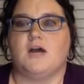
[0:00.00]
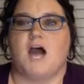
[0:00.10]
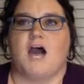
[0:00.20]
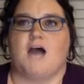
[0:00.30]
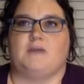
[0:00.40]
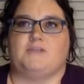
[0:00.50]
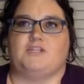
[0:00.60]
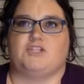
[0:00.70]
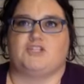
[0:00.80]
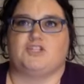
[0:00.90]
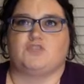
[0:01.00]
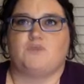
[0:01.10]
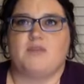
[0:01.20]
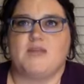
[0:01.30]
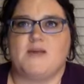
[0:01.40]
um, to just
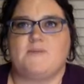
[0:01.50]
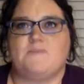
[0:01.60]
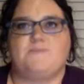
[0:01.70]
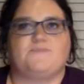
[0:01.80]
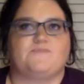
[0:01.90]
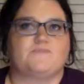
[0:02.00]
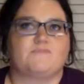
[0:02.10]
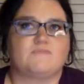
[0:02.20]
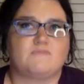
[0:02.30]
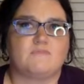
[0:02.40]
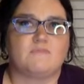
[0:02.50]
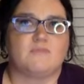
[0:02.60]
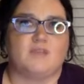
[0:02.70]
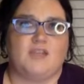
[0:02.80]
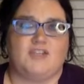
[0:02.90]
swim,
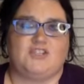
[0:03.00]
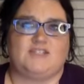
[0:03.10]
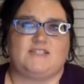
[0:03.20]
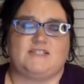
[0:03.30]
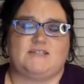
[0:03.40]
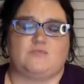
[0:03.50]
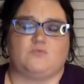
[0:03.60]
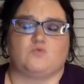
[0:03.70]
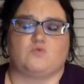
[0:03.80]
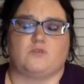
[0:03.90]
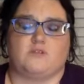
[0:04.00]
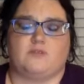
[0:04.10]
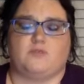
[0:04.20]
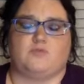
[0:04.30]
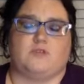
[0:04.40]
and just see some really
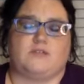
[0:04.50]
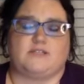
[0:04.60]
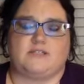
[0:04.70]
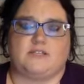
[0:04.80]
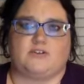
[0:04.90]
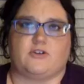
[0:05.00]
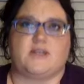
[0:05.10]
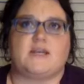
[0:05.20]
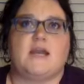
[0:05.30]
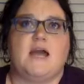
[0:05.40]
pretty scenery.